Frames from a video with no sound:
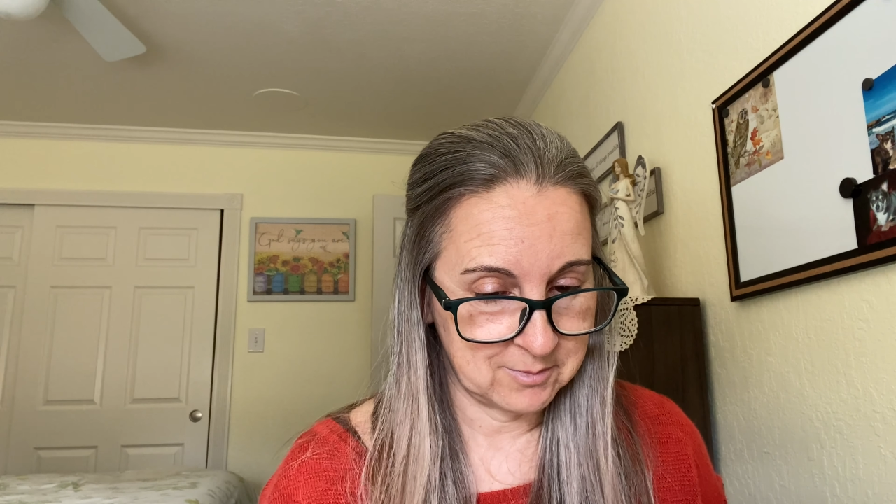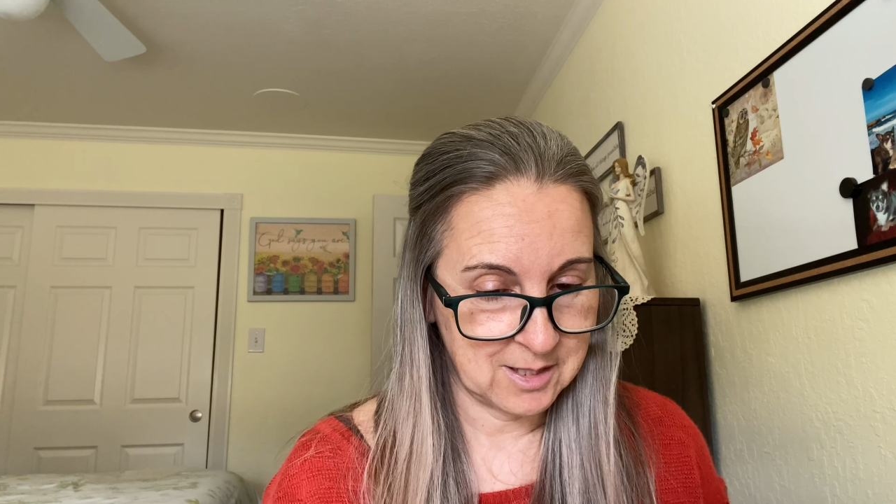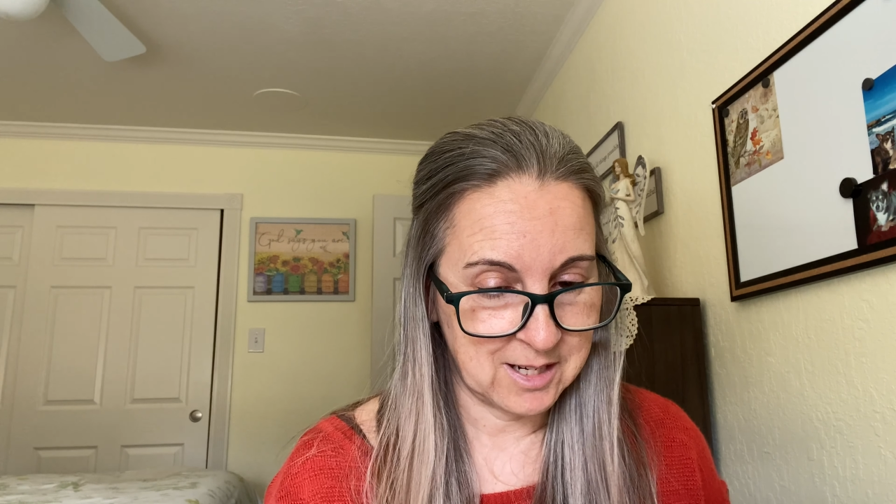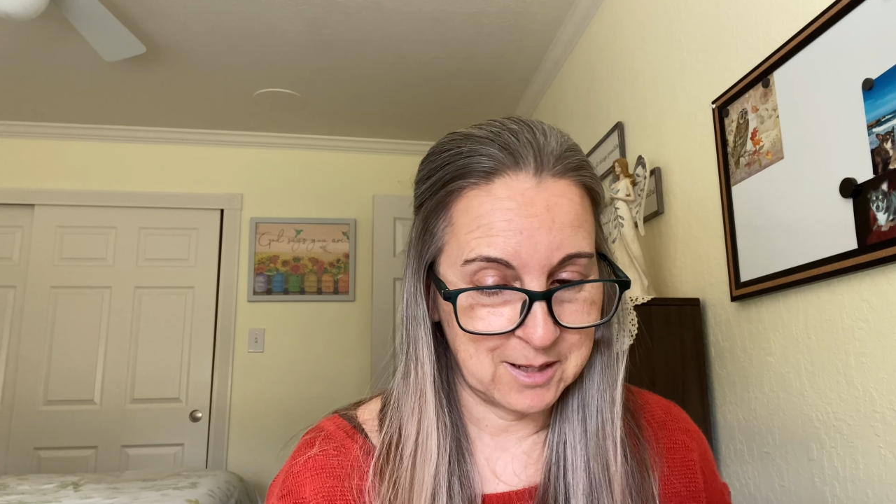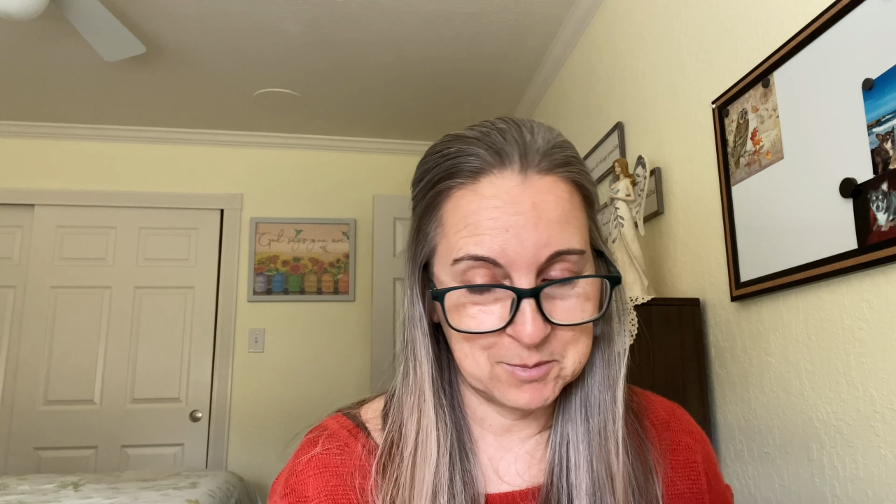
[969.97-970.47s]

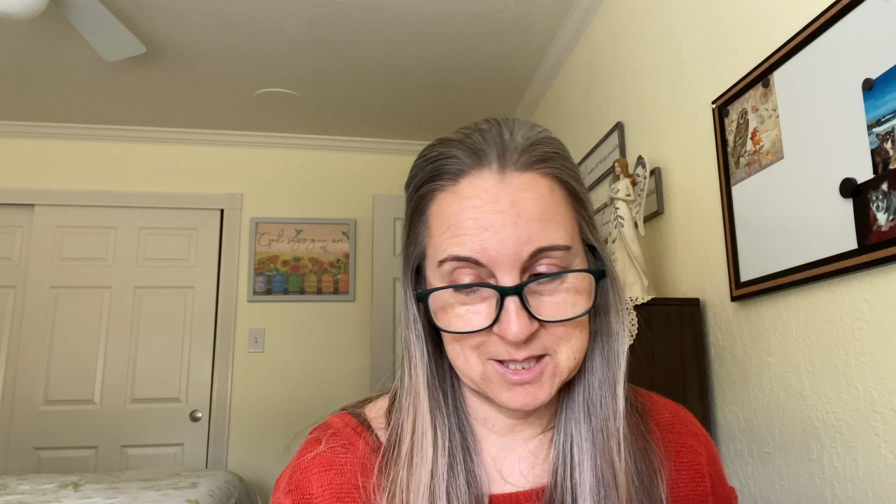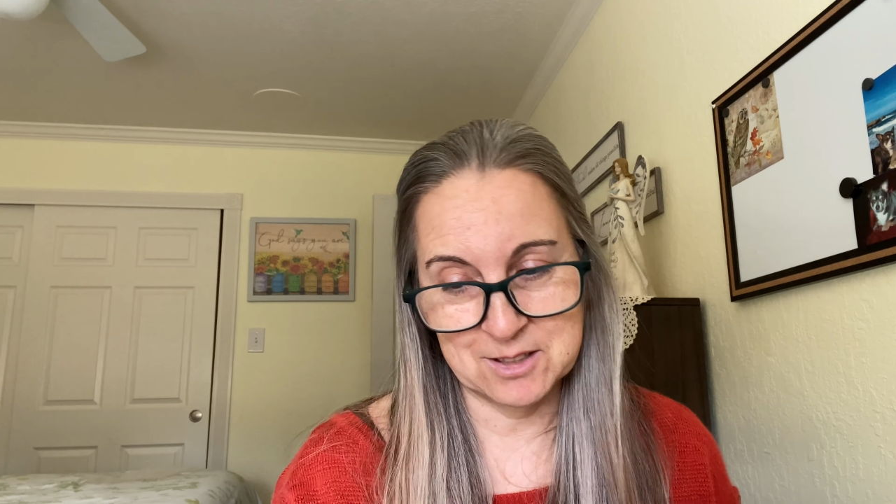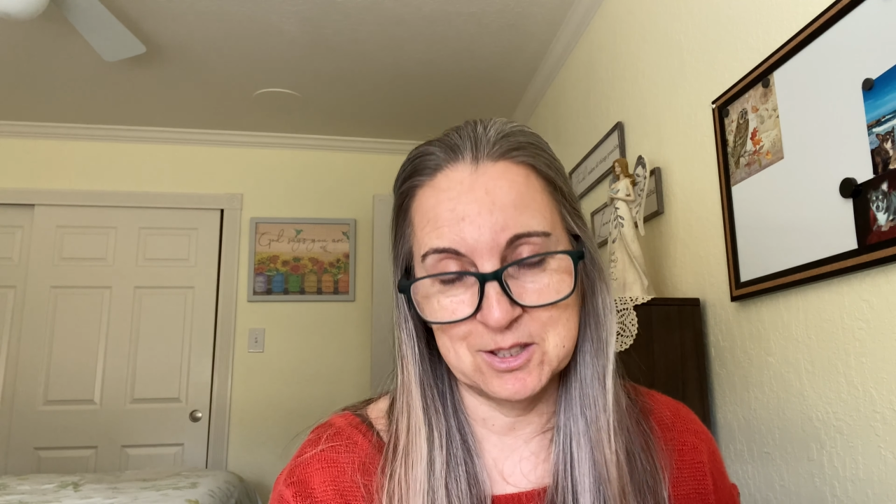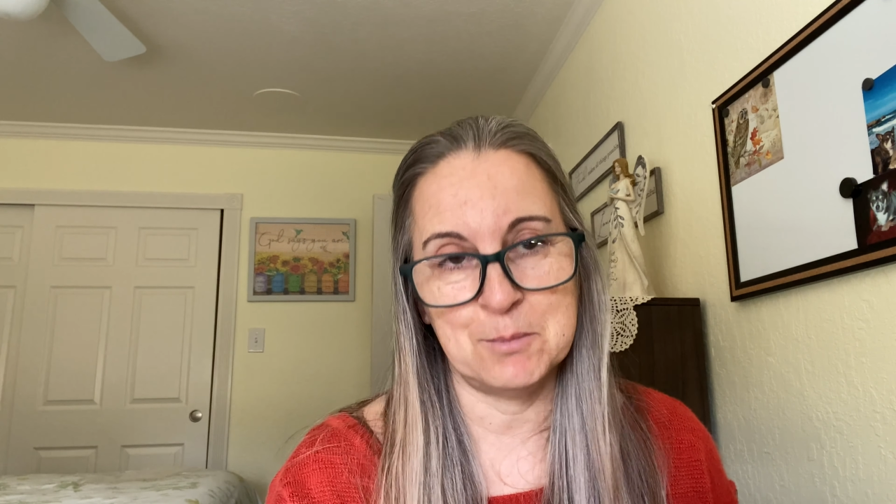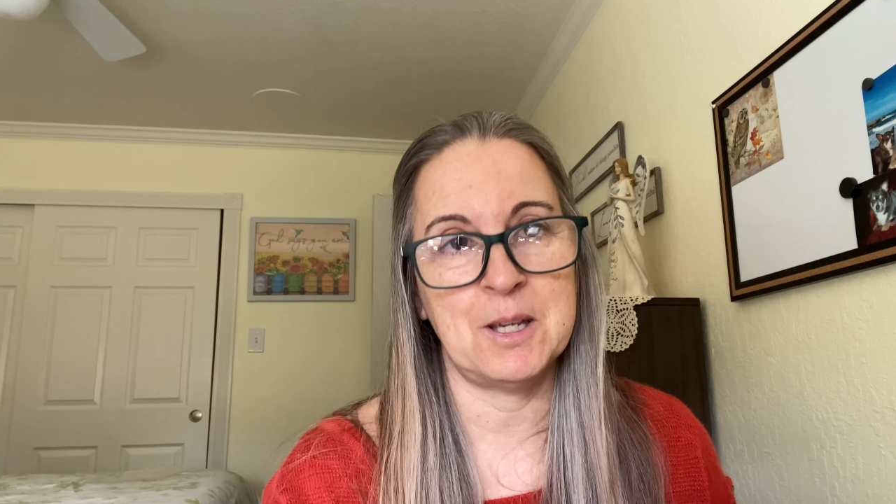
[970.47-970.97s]
And I'm still
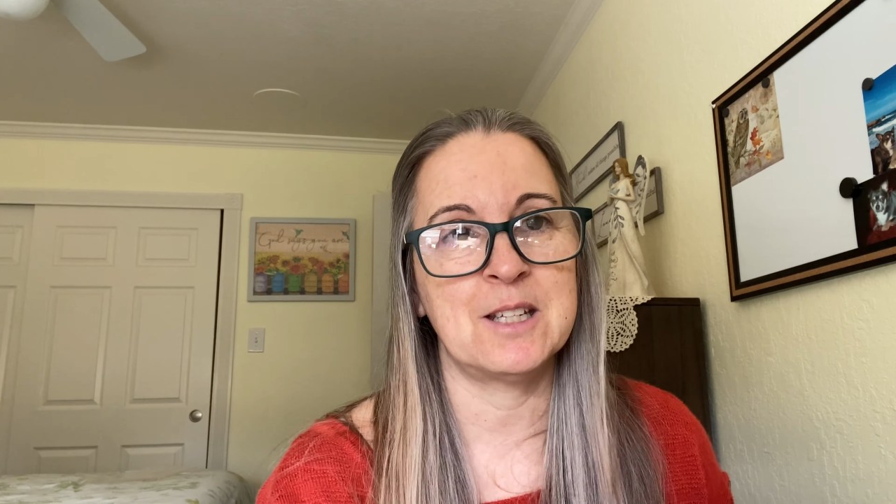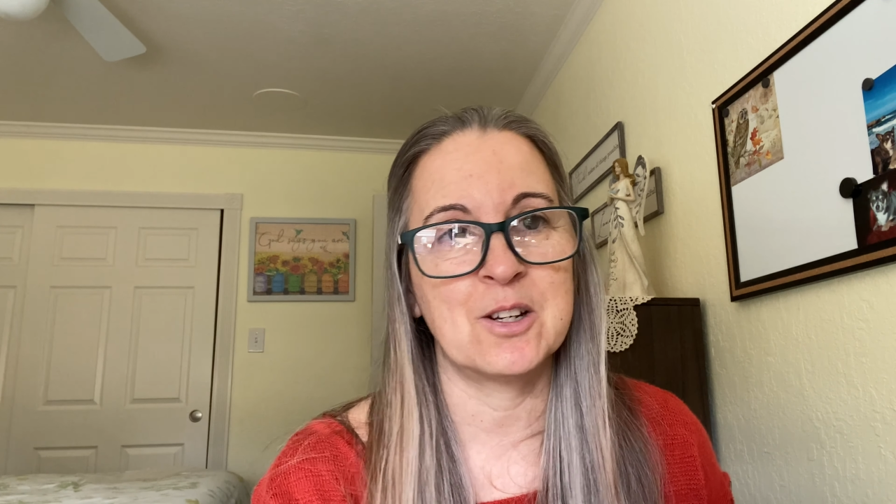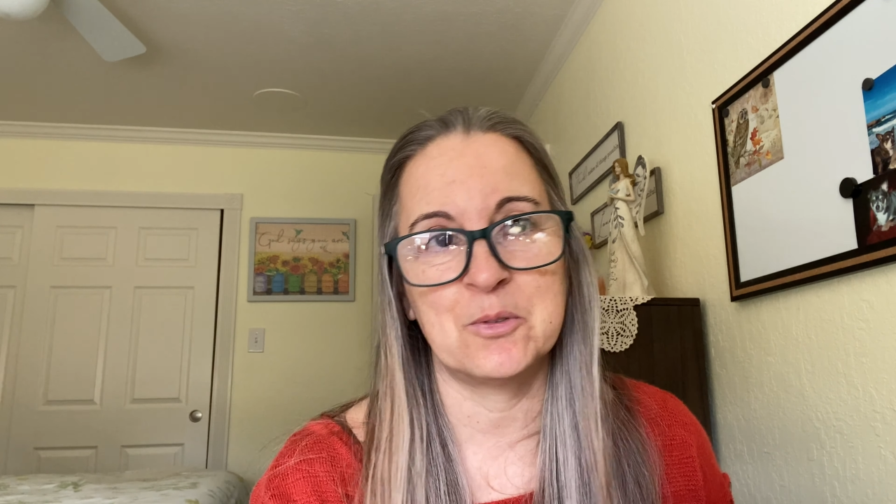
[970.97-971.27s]
debating on